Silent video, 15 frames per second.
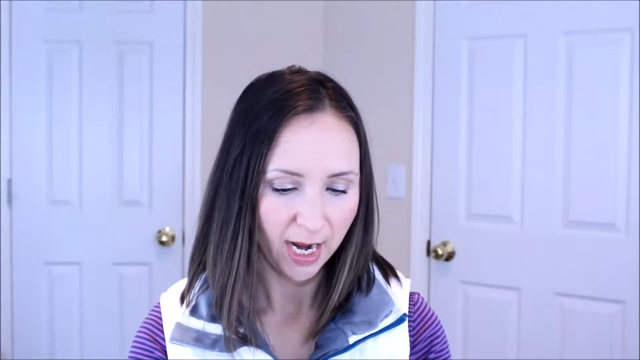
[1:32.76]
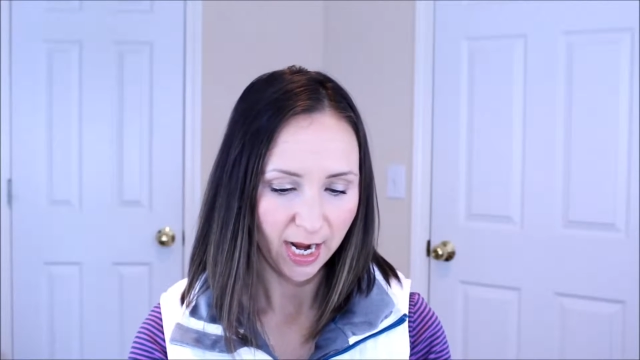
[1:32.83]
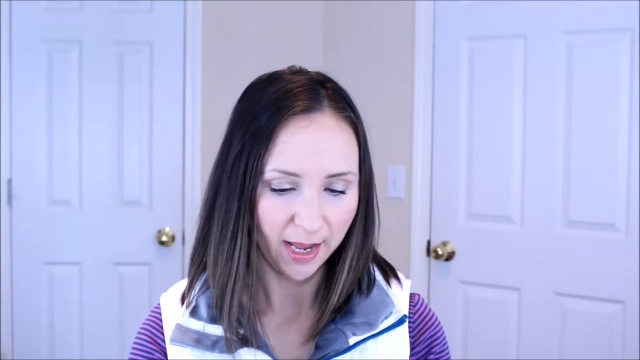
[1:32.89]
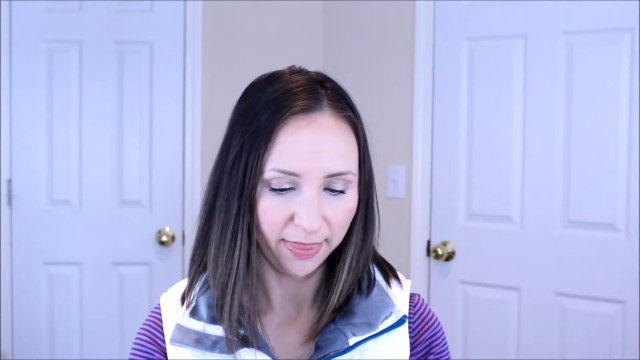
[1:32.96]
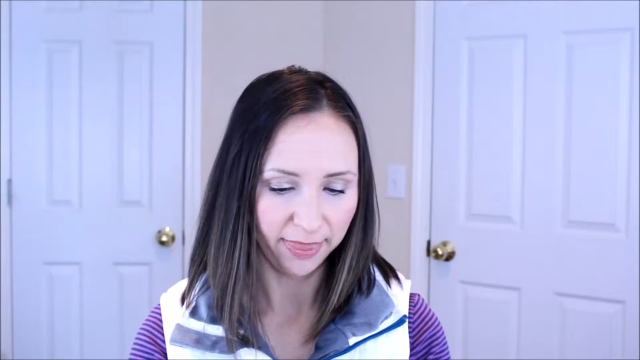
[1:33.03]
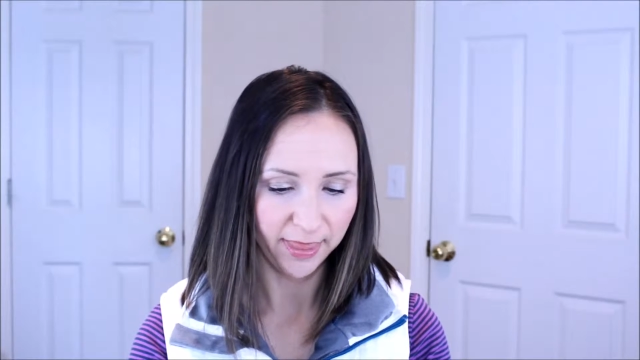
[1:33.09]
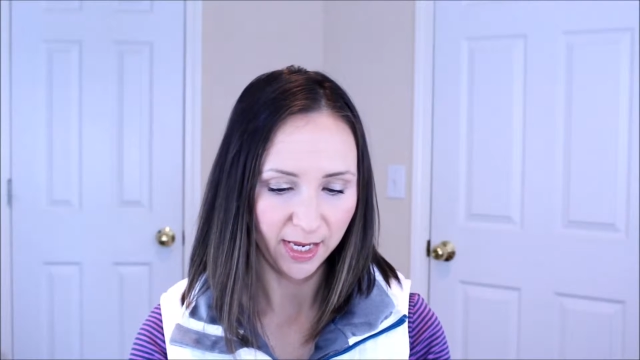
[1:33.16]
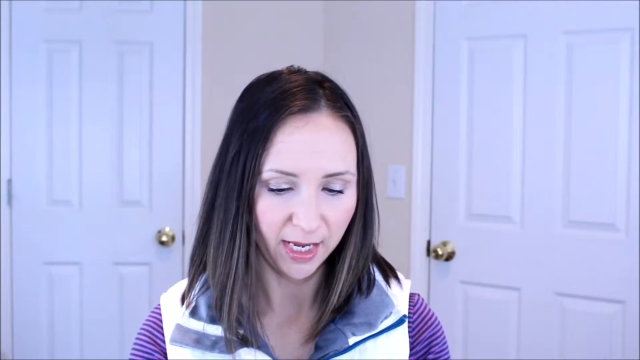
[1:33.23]

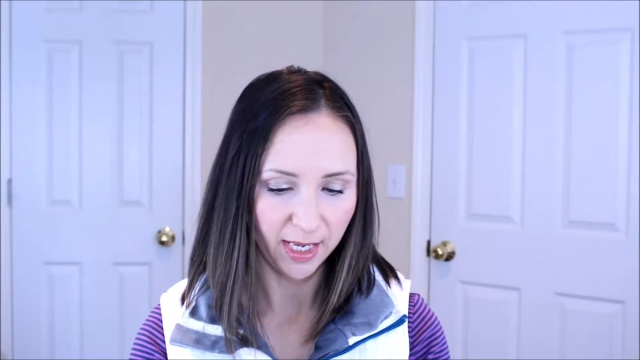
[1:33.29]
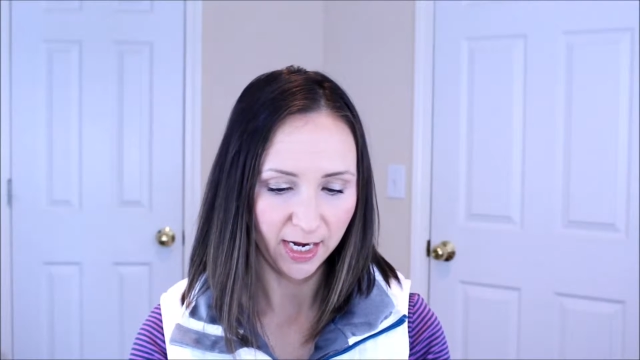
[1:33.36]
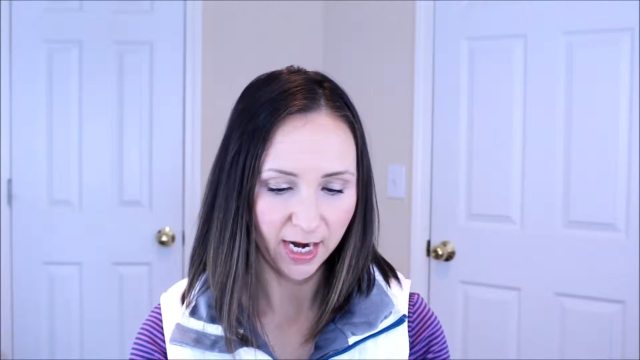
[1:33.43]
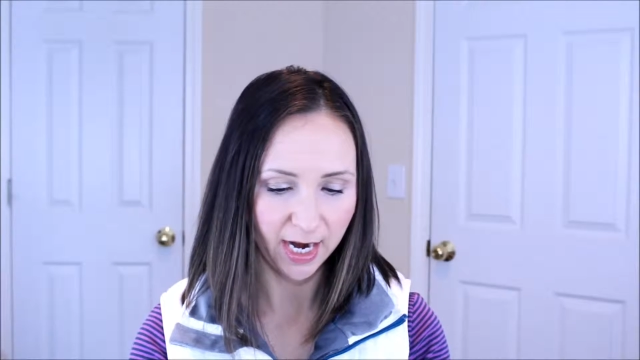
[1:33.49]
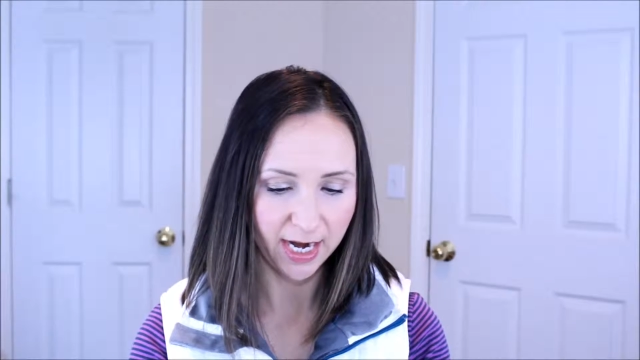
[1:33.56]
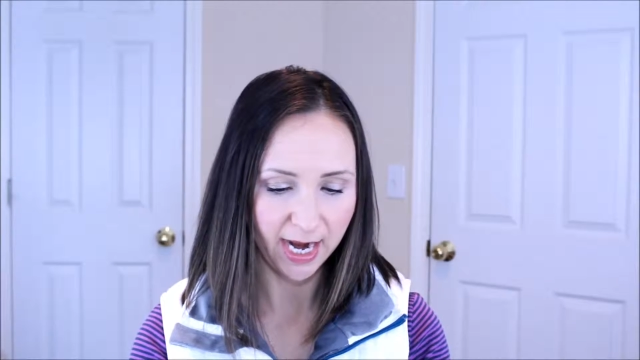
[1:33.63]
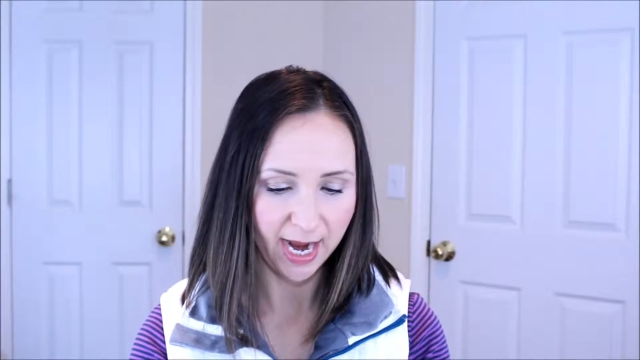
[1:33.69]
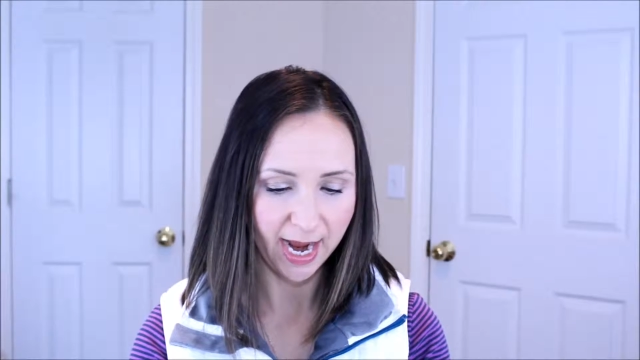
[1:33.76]
And then
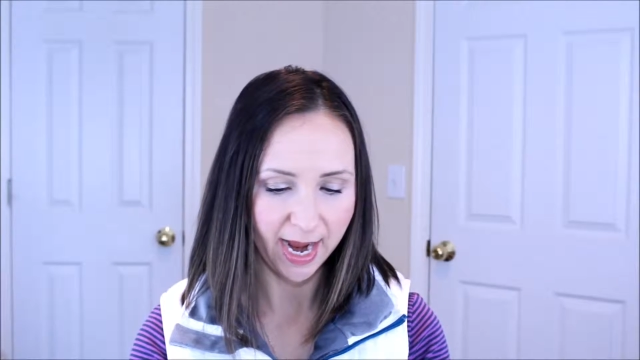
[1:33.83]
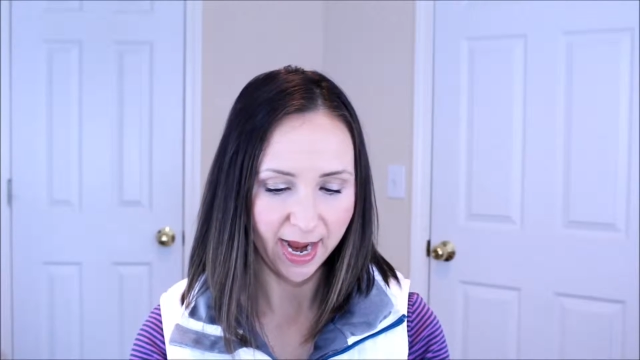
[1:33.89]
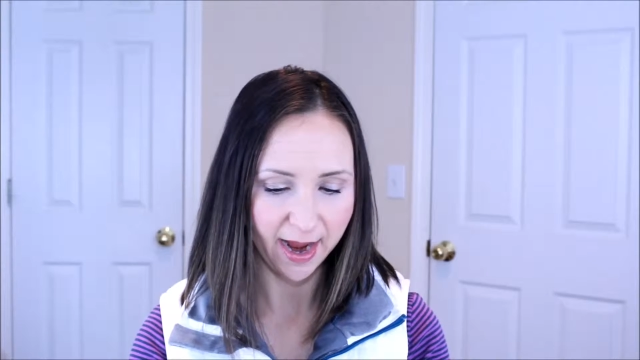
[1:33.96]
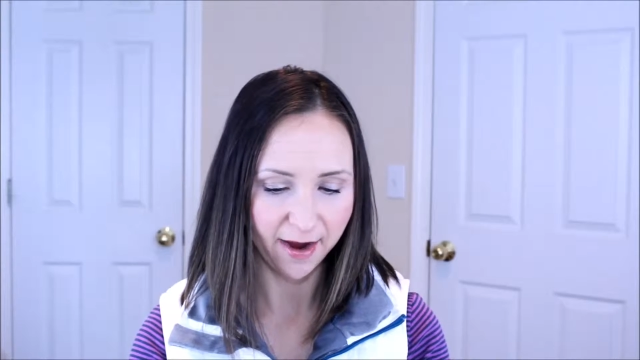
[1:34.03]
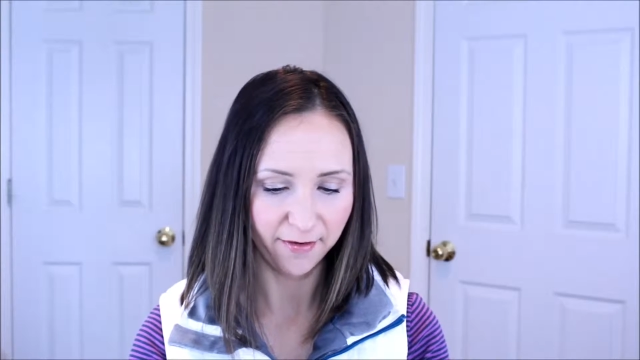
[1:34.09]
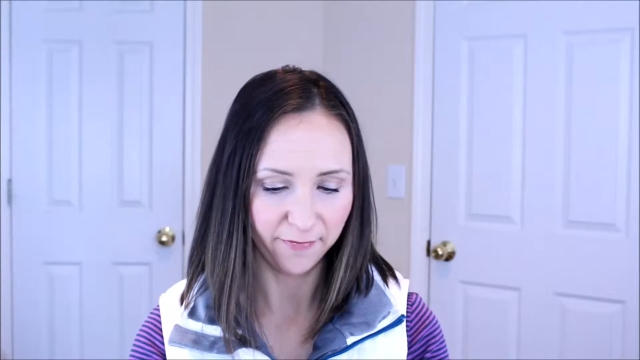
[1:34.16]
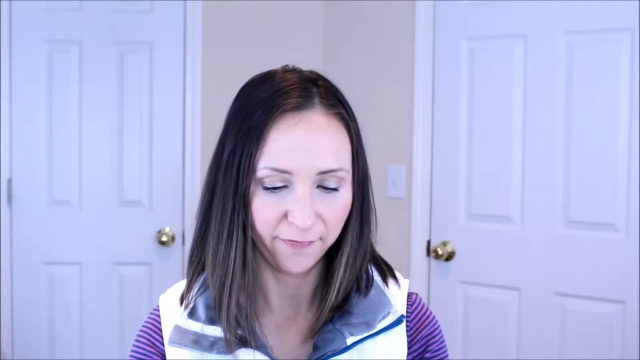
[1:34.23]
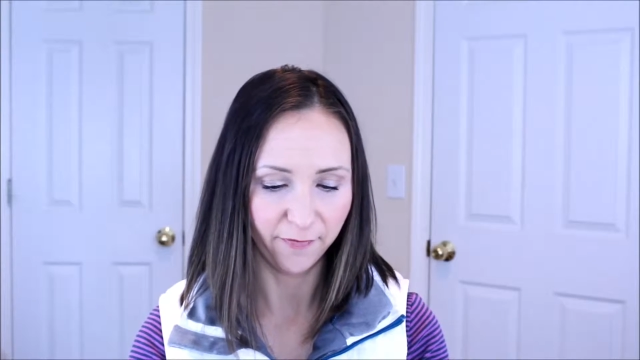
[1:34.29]
I have